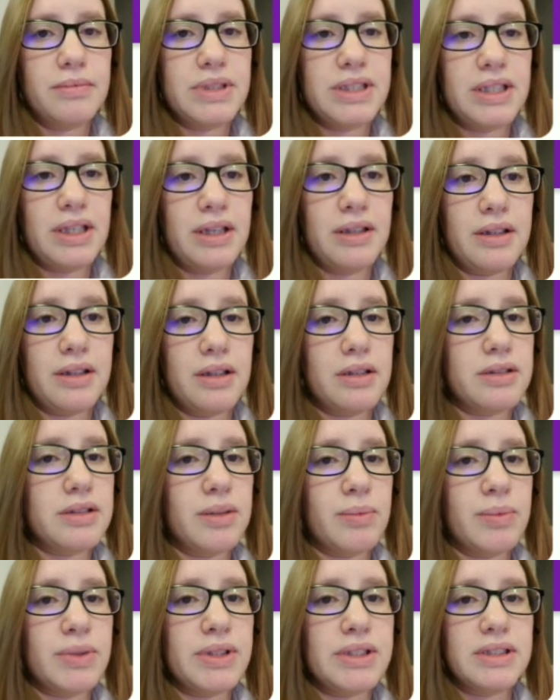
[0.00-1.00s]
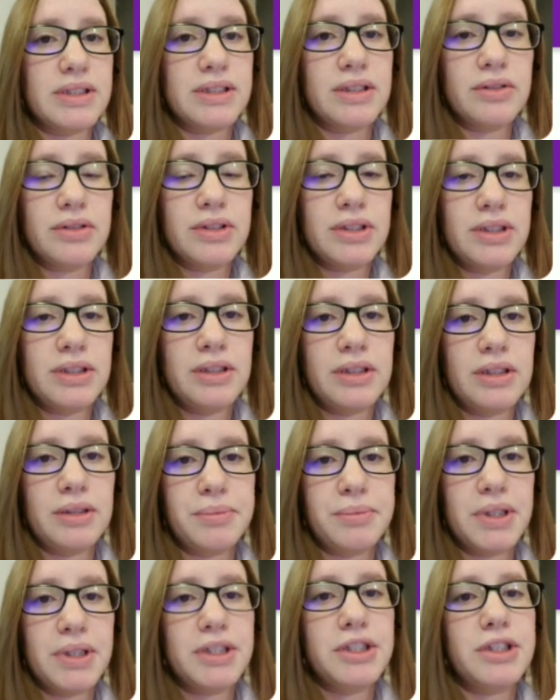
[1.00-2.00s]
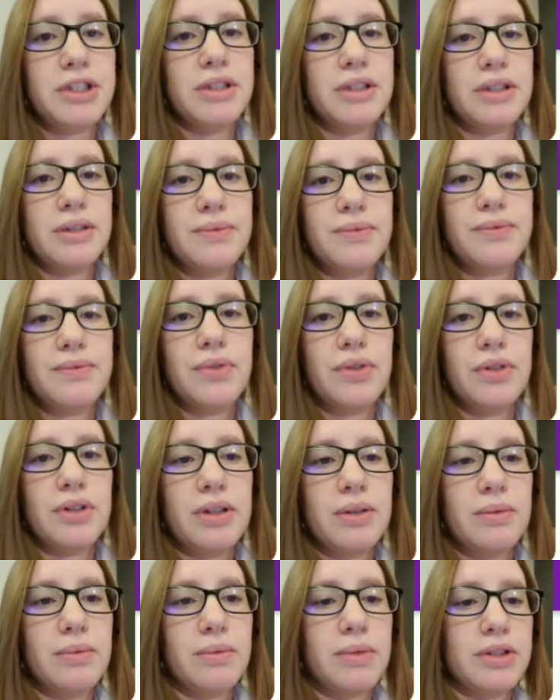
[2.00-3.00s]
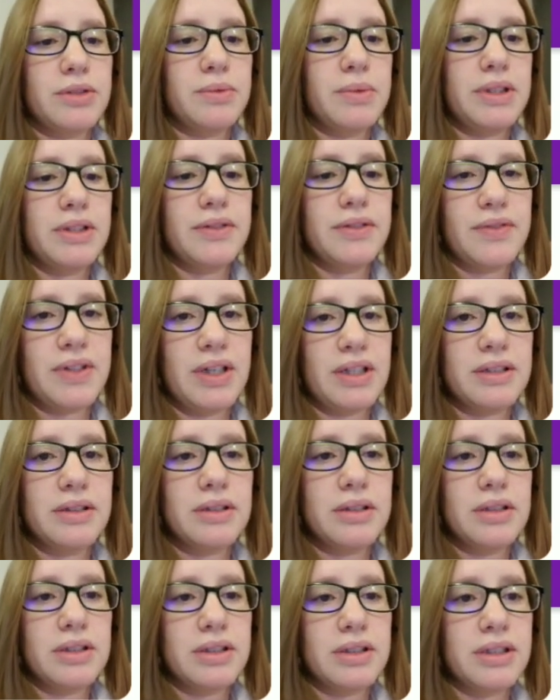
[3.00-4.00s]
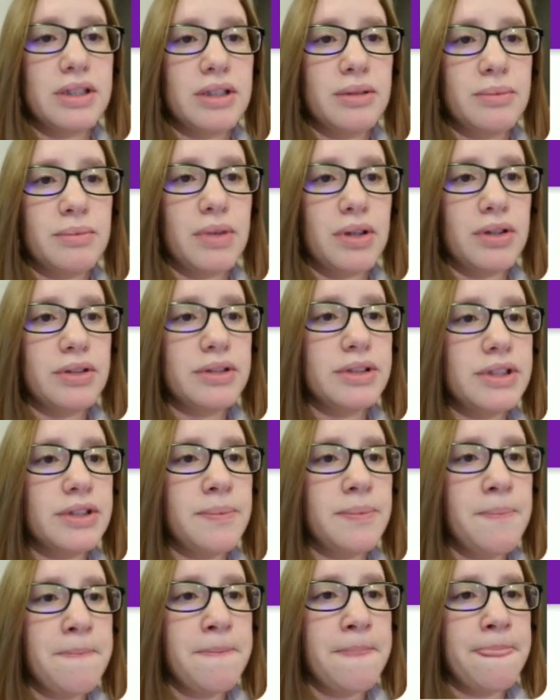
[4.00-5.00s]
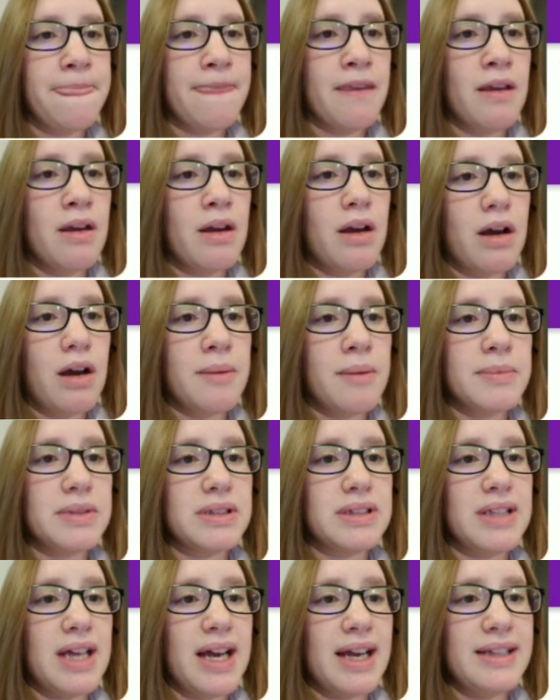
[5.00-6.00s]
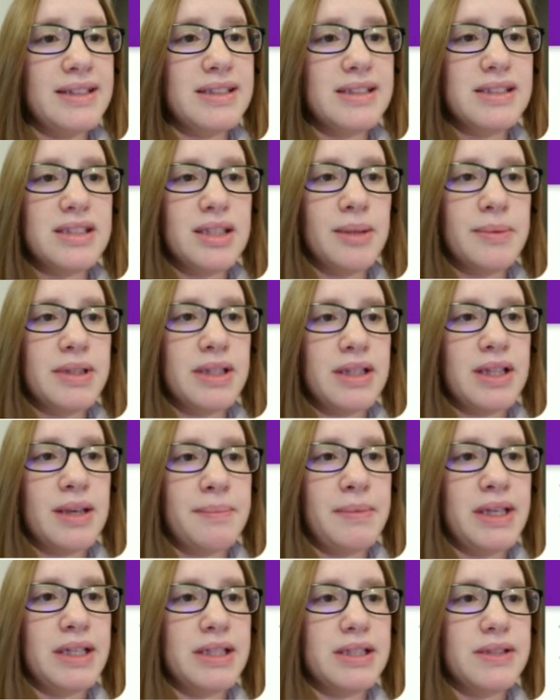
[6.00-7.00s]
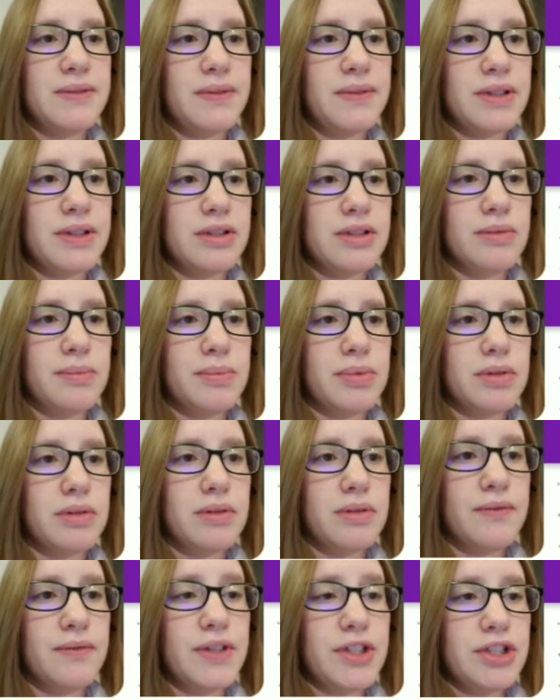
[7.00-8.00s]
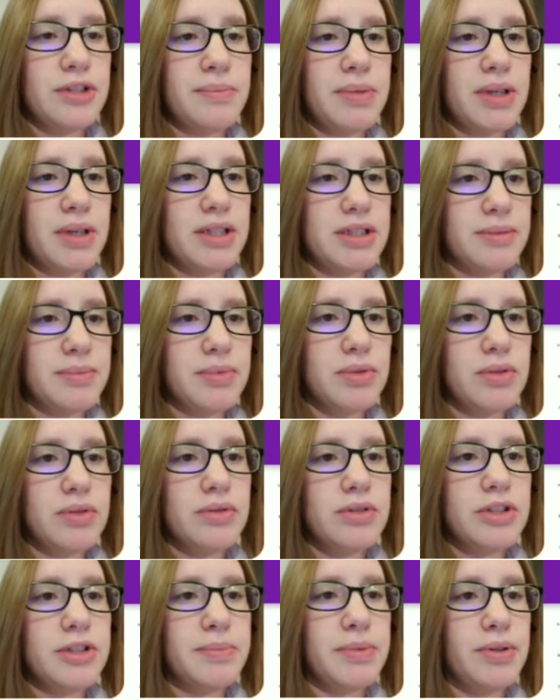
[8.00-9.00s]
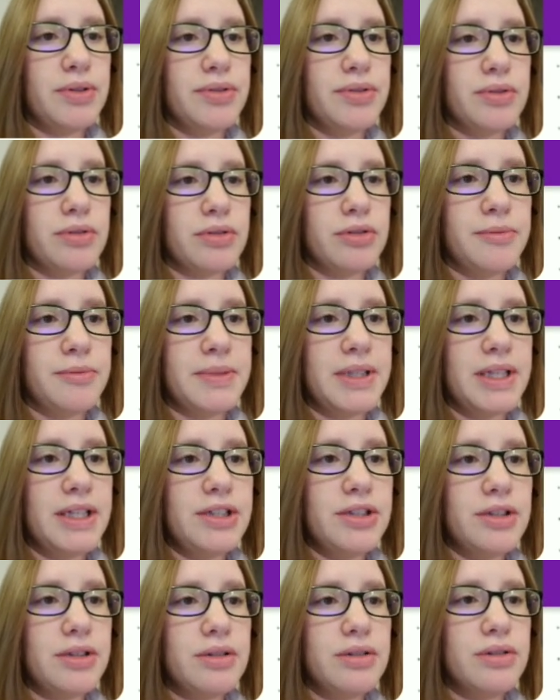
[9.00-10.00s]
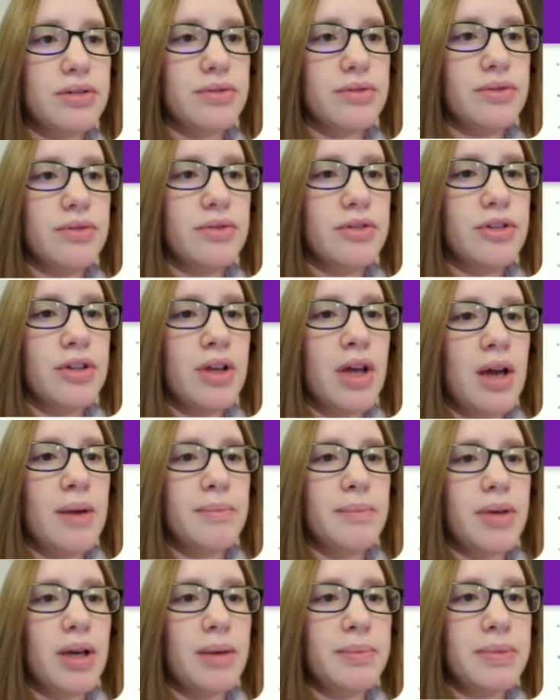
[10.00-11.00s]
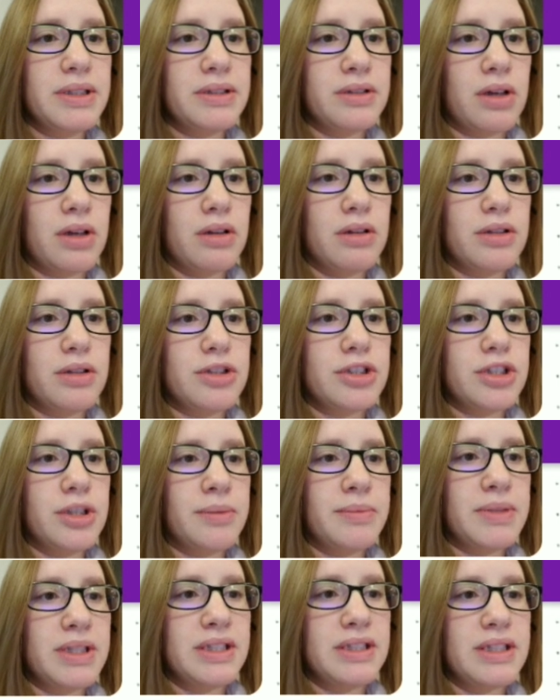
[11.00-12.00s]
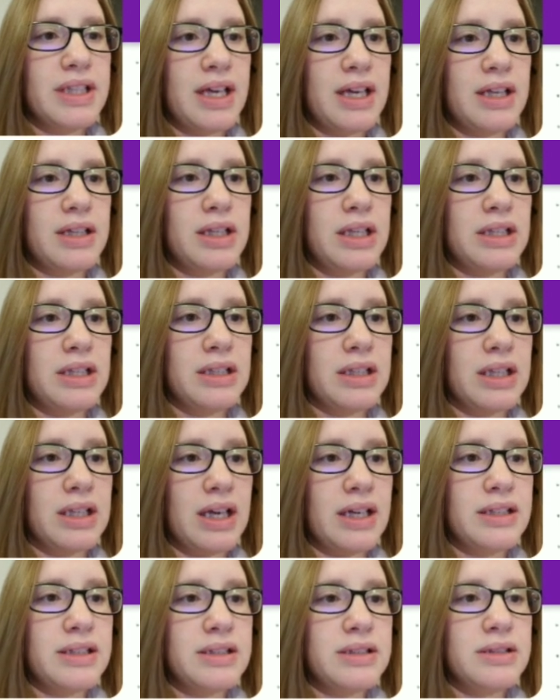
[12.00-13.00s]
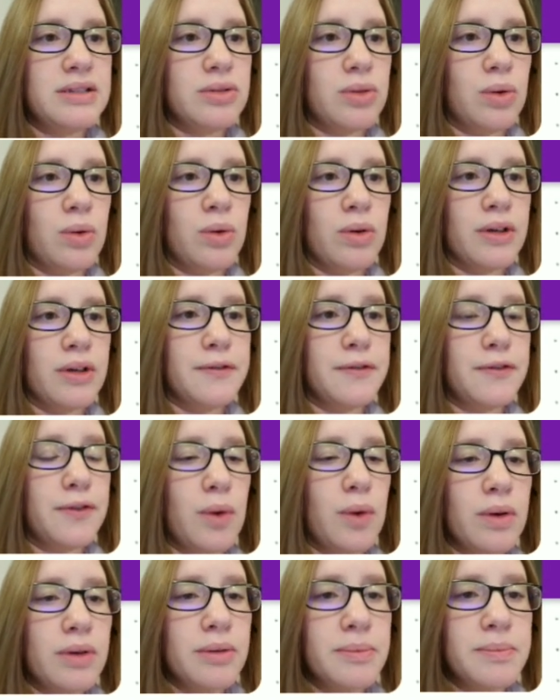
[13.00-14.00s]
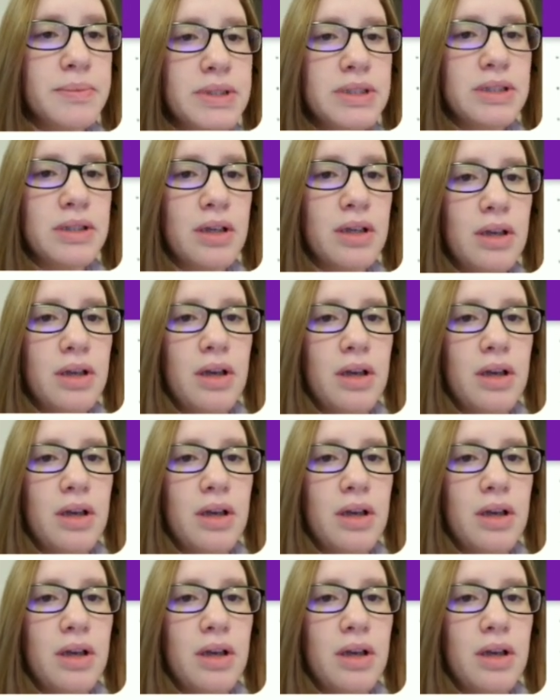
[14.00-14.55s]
saying that someone is guilty and punishing them for it, which we defined condemn earlier. Light is something that makes vision possible, spiritual illumination, truth, public knowledge, something that enlightens or informs.